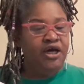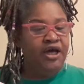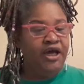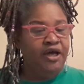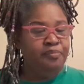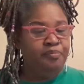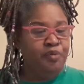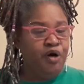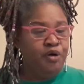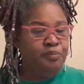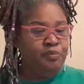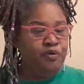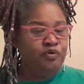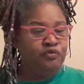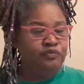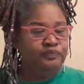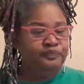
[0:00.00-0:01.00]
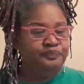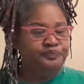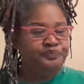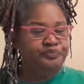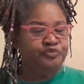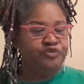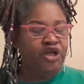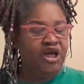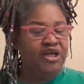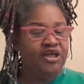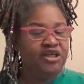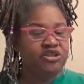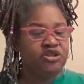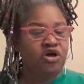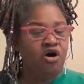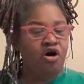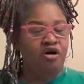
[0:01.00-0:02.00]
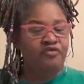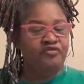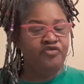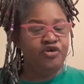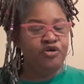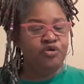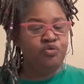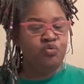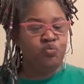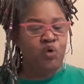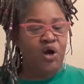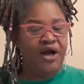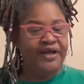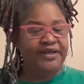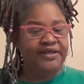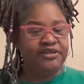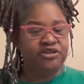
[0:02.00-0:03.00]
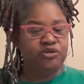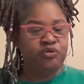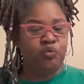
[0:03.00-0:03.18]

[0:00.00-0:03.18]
and purple, and is offered rice,